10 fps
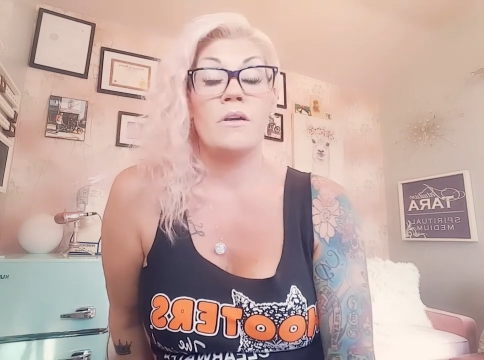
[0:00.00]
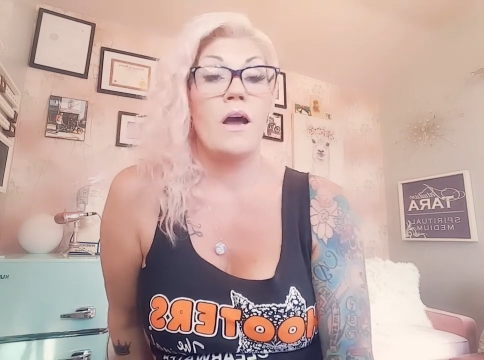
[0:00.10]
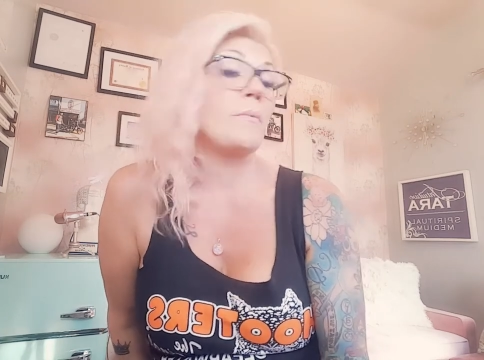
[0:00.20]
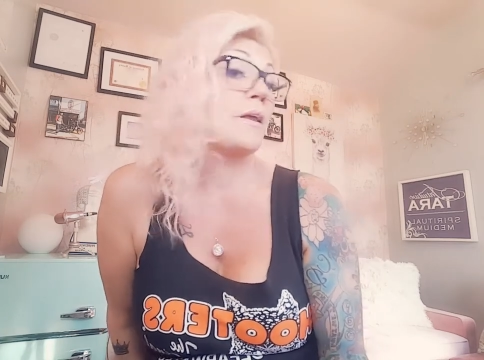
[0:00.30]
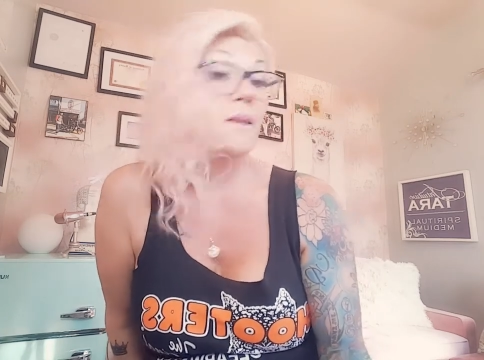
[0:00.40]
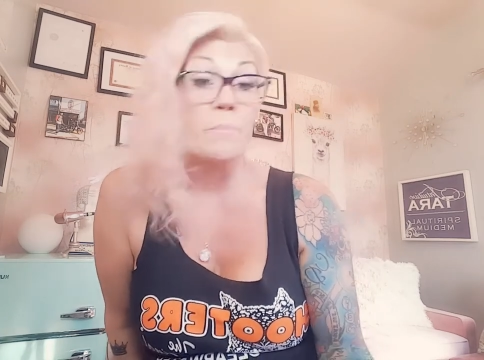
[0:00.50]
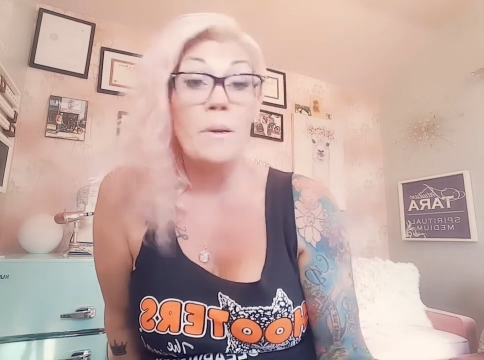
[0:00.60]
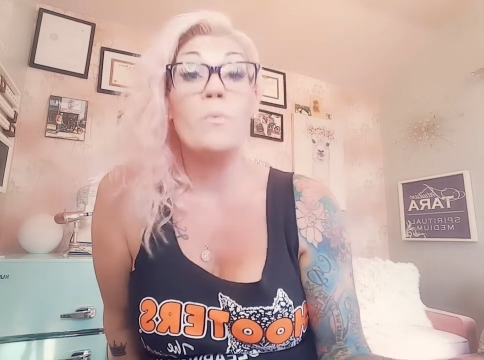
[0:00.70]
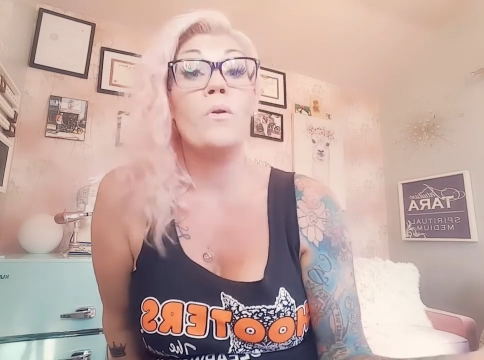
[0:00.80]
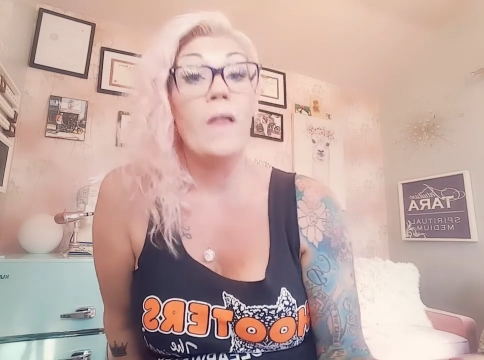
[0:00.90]
I mean,
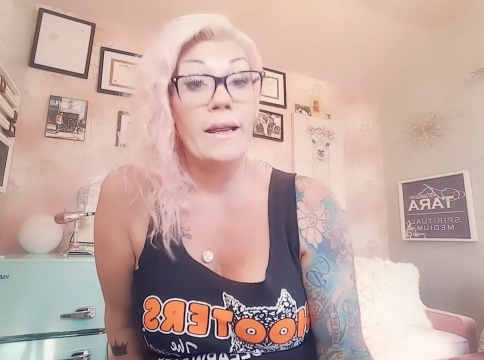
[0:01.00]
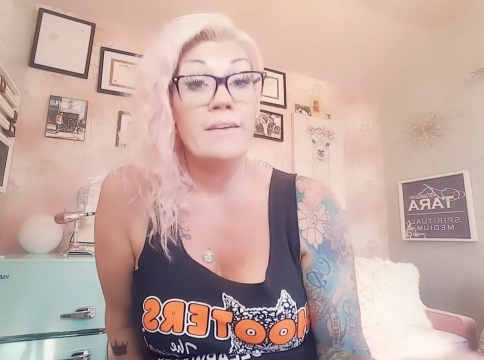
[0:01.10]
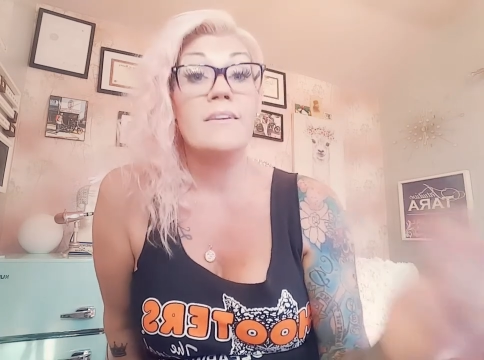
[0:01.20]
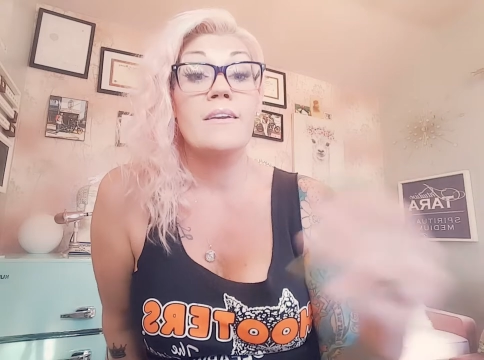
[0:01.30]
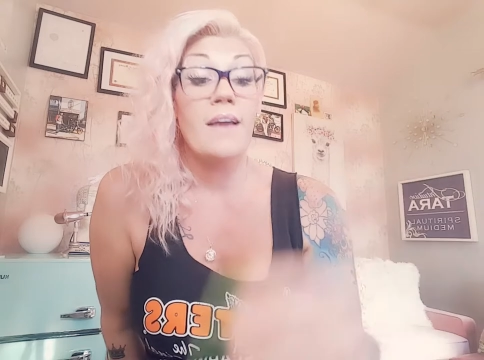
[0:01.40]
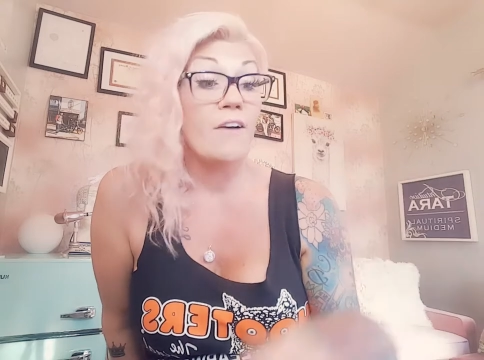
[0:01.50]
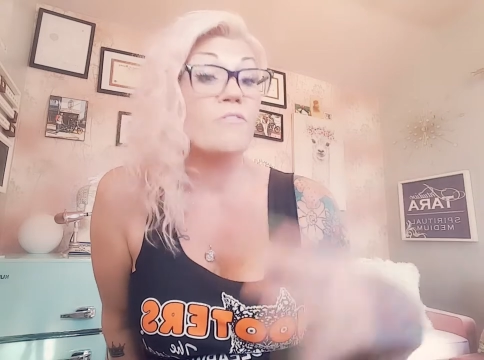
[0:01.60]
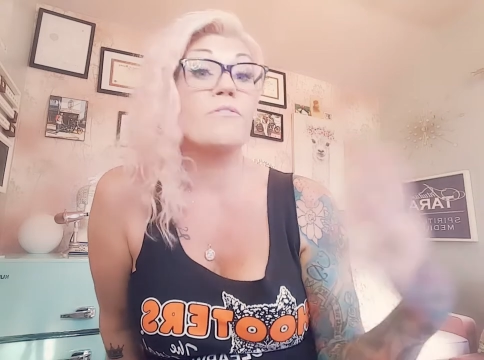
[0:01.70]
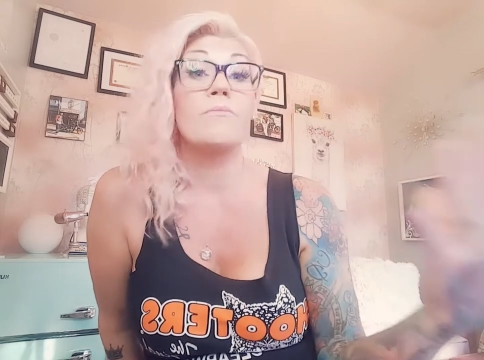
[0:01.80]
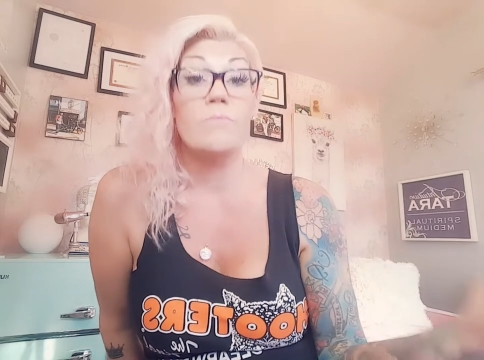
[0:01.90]
people like to have
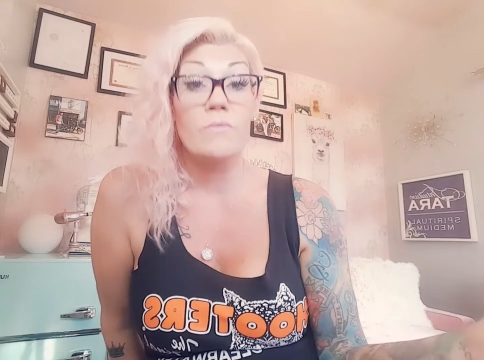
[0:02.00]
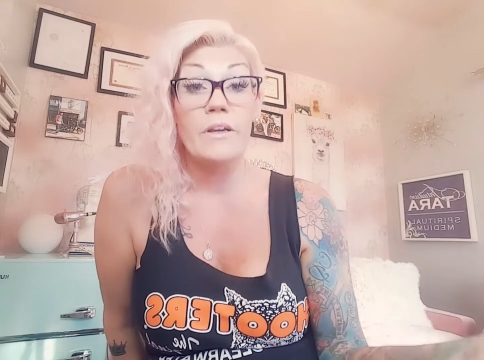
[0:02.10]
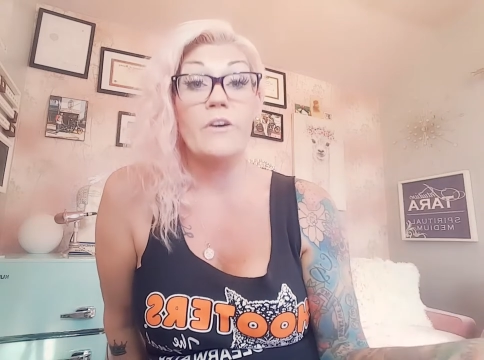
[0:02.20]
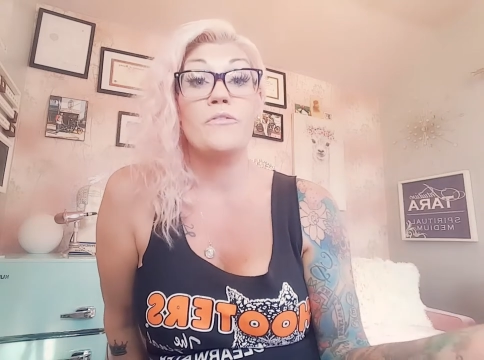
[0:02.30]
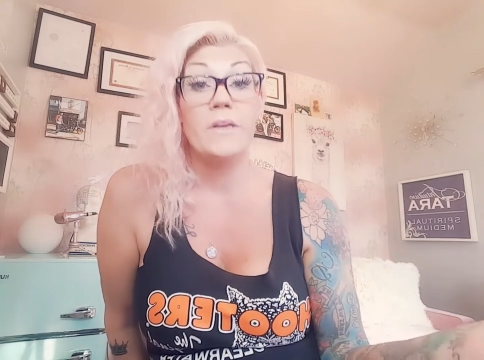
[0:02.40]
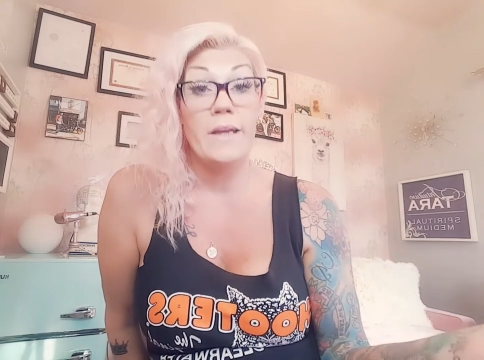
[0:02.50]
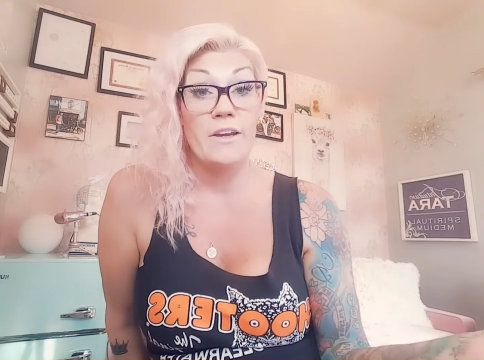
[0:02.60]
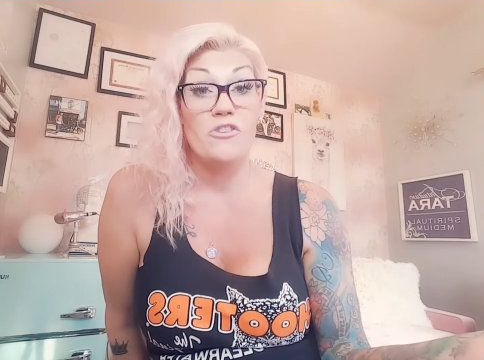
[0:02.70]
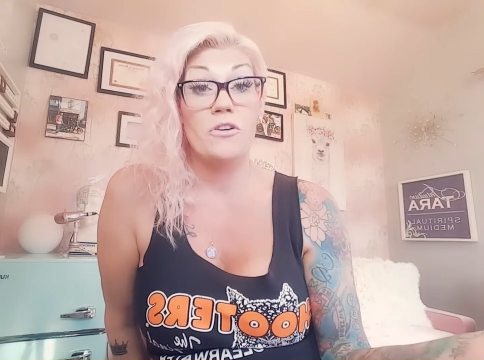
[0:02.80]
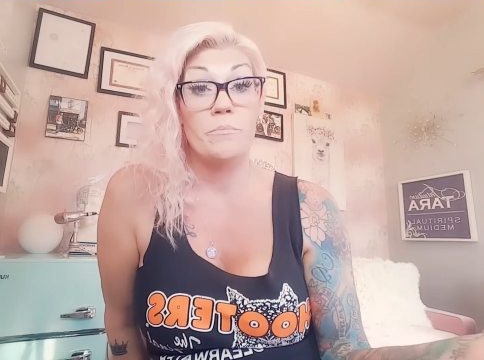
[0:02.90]

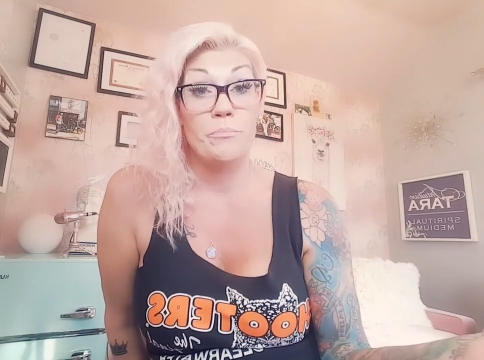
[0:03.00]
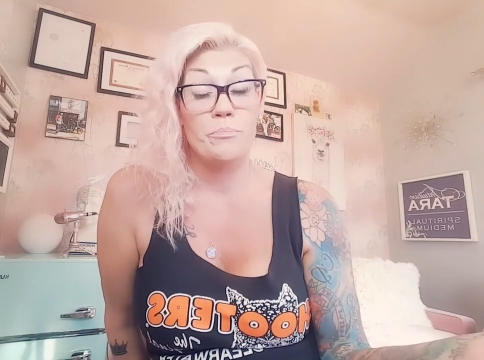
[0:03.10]
clarification.